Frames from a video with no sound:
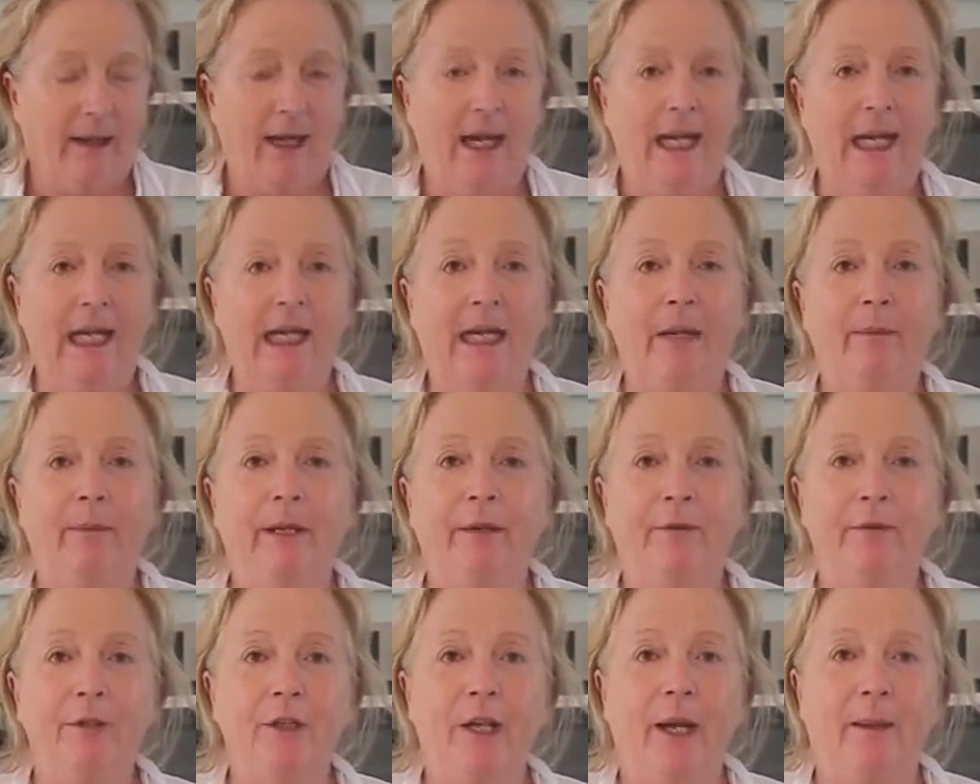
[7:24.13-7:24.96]
a little bit
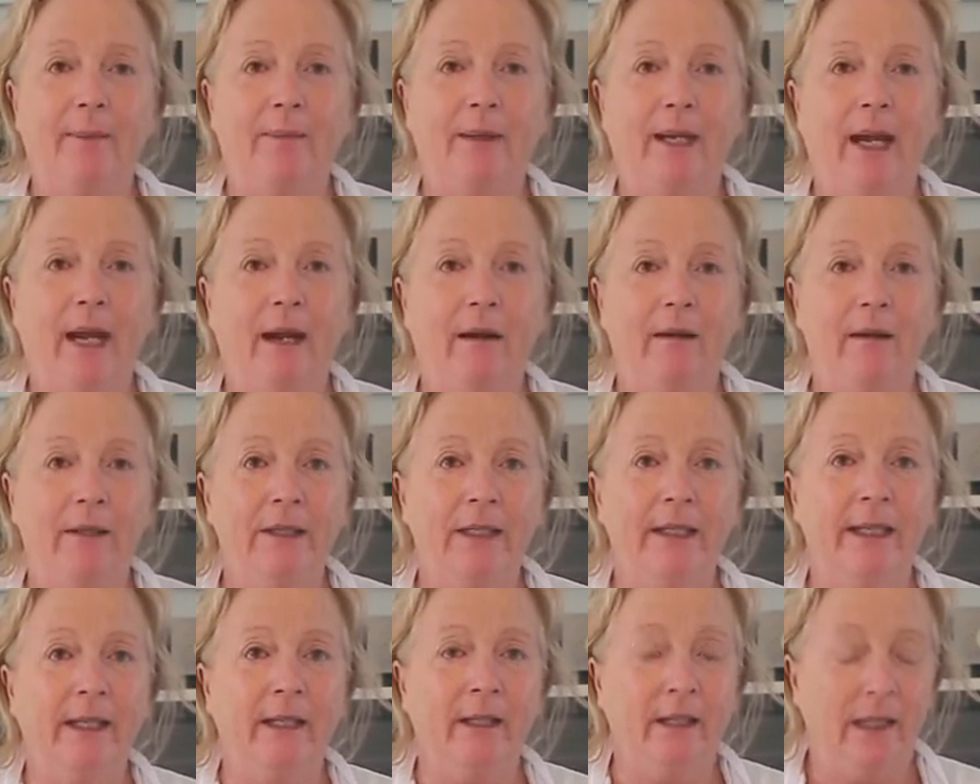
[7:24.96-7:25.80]
of chopped carrot,
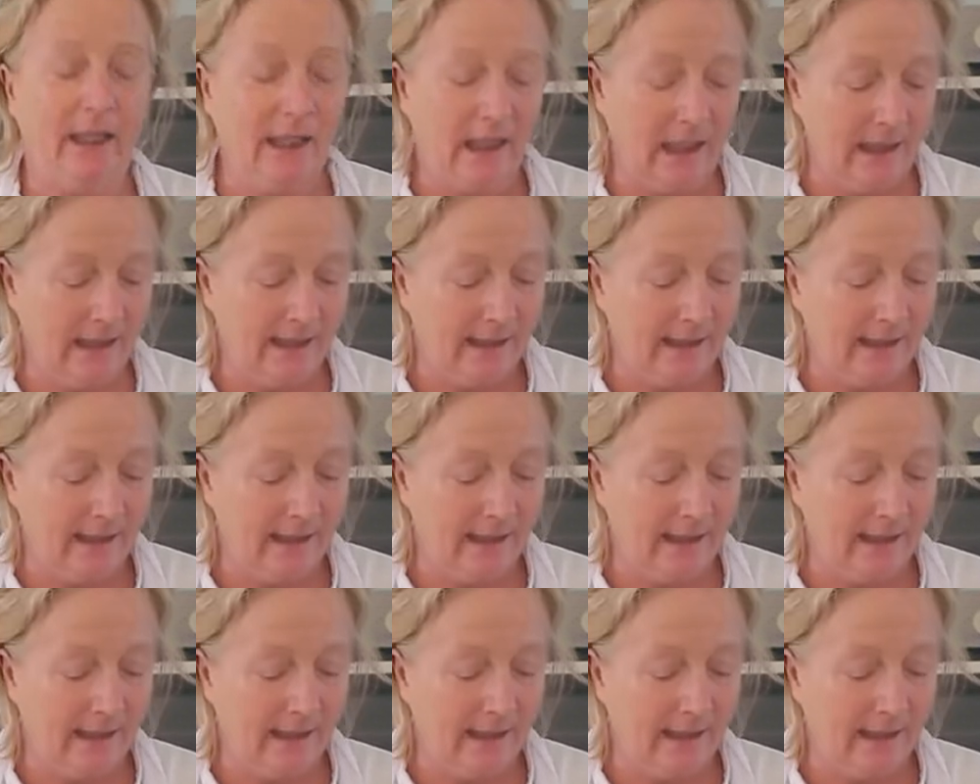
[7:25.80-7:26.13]
another little